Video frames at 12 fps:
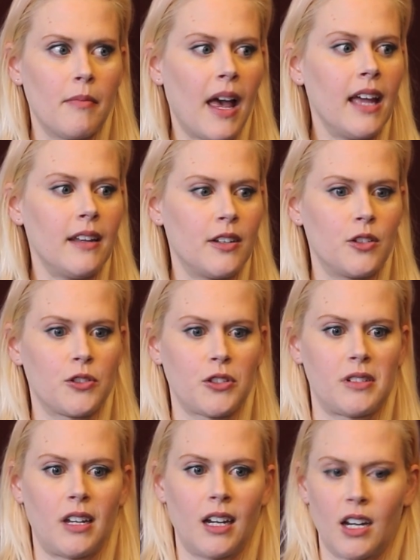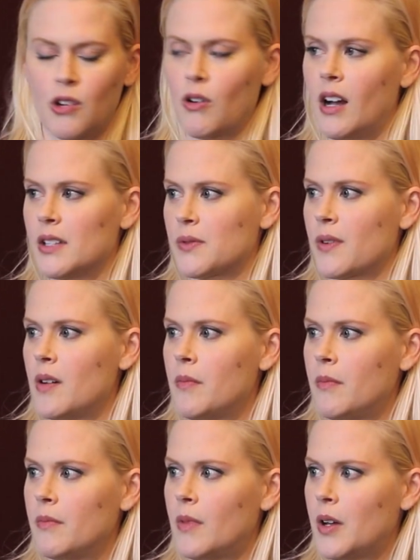met and you're just sitting across
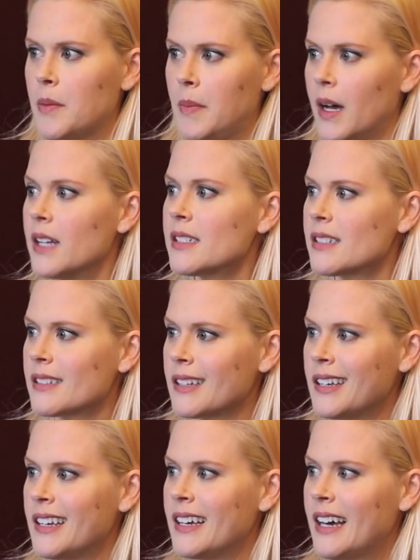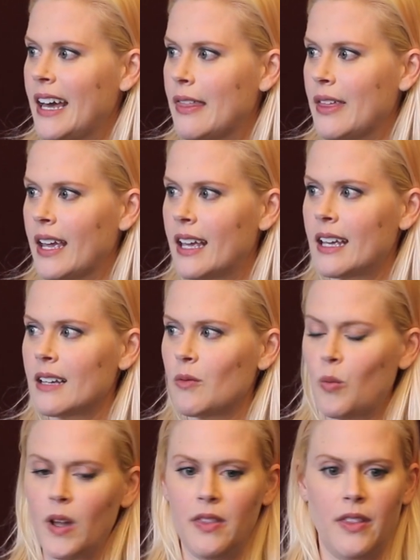from on a bus. I think
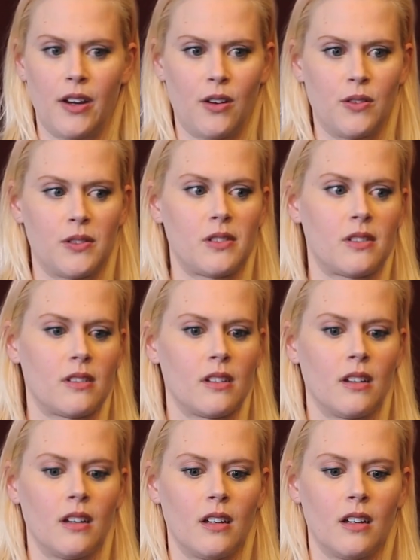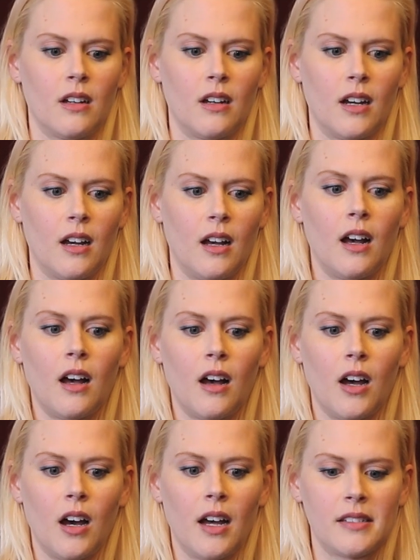when there's
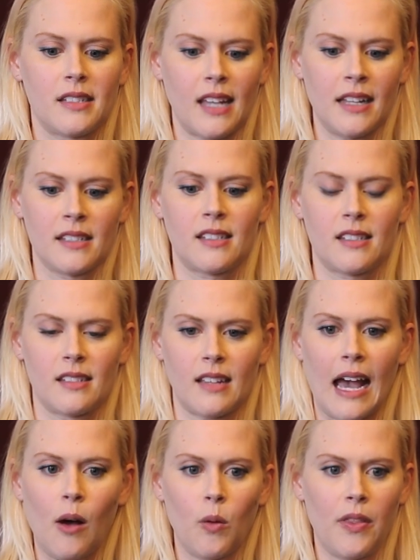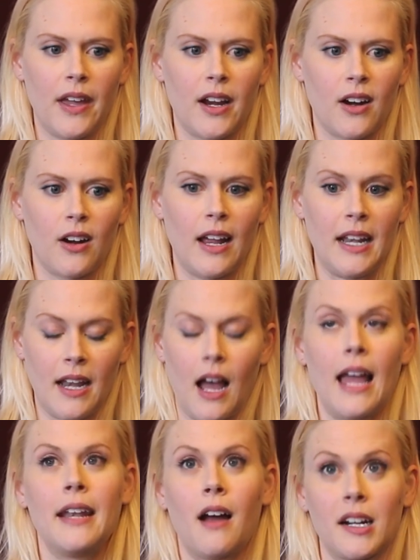a sense out there, and
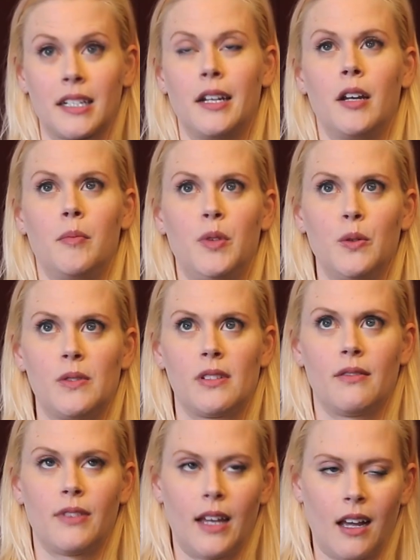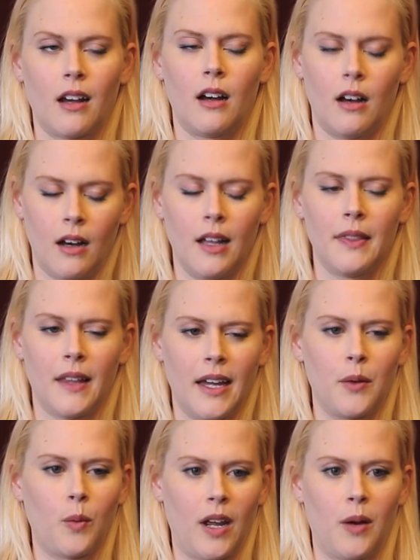not in an abusive, like,
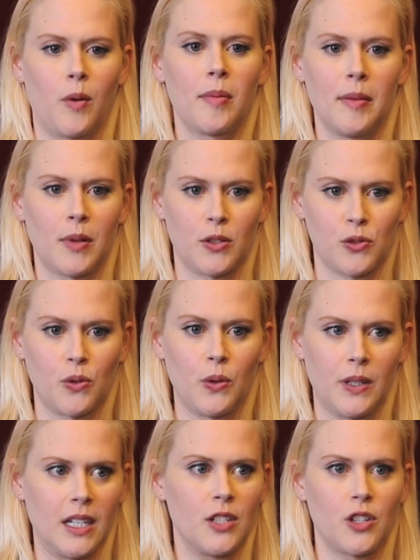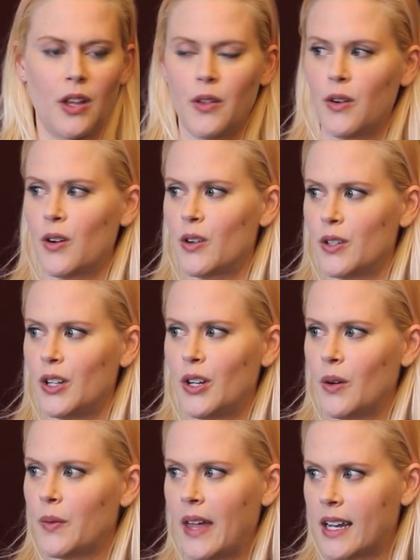online way where people are trolling each other or, you
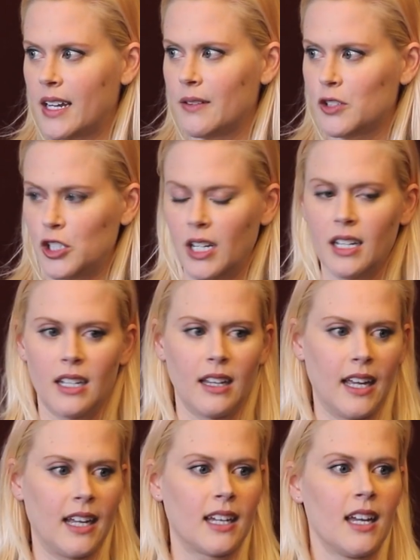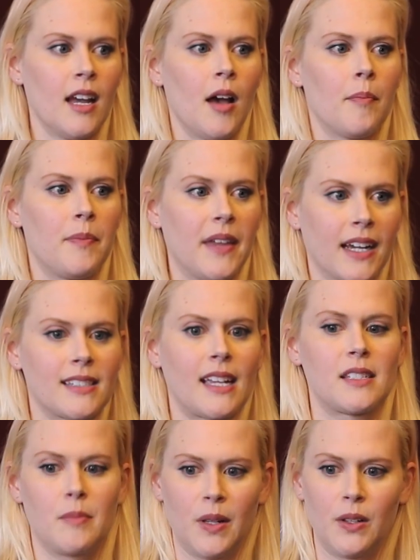know, that kind of shit, like, the
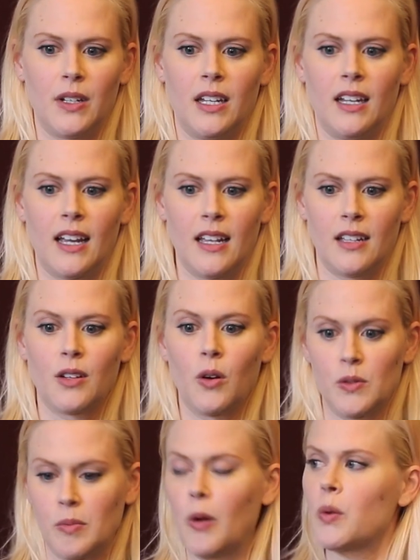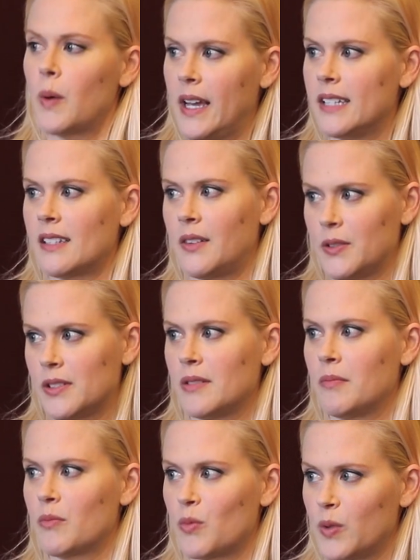accessibility goes both ways, and there's
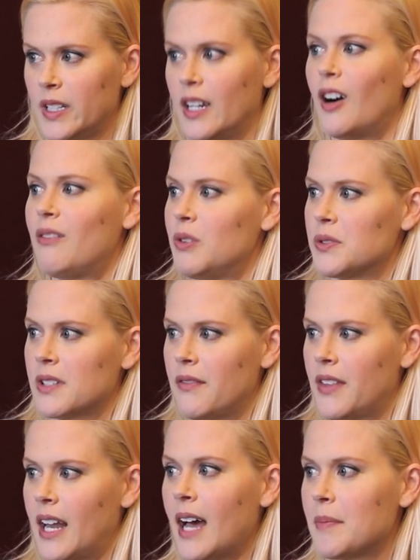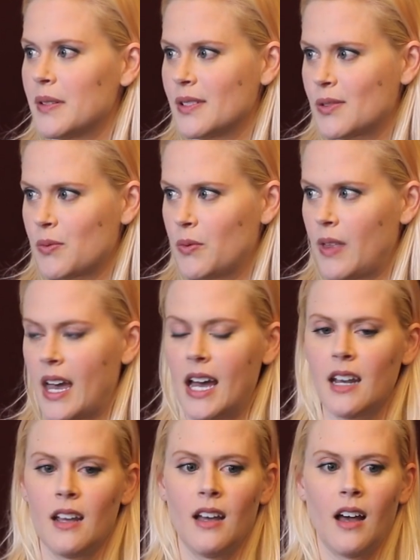some really awful stuff that happens through
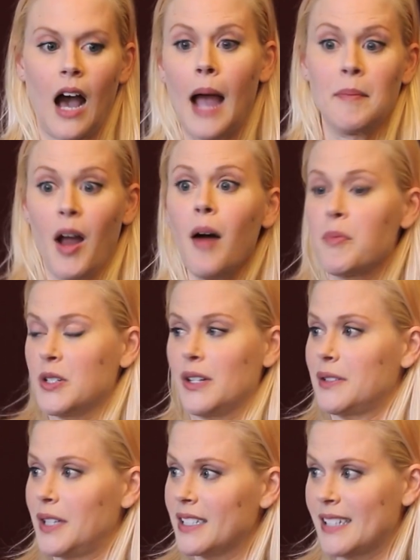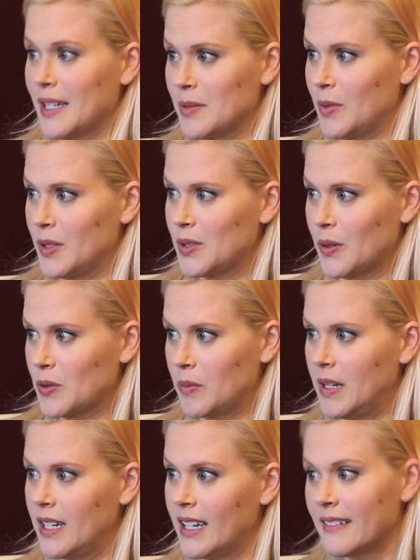that. I'm not particularly accessible on social
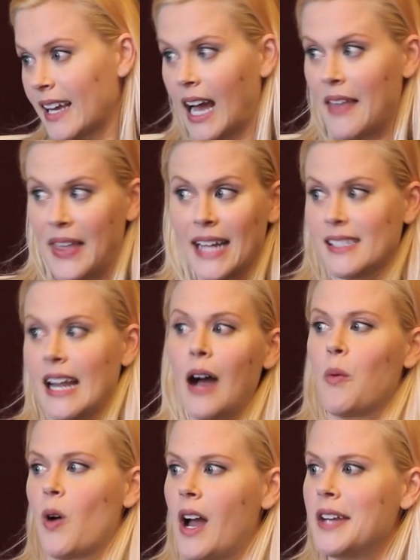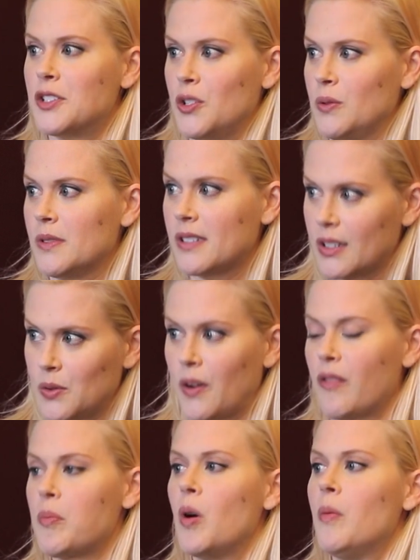media. Like, that's not where I choose to sort
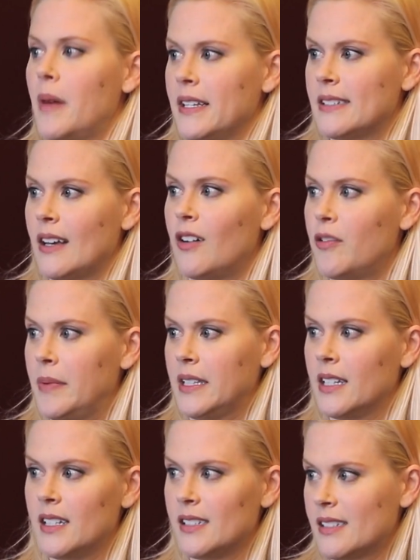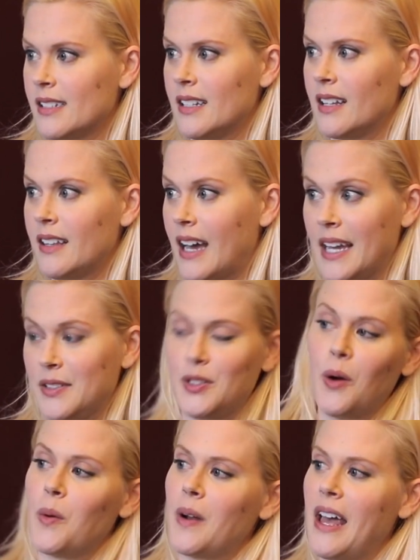of put myself because I
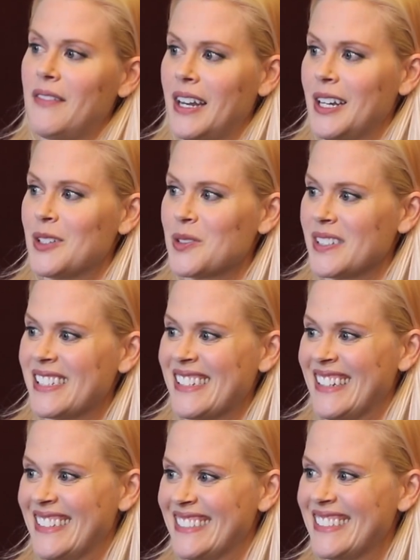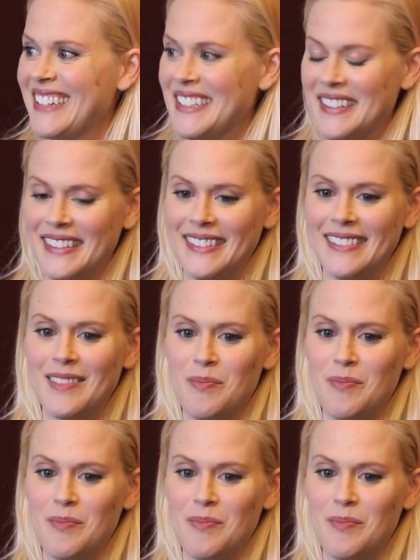don't have any interest in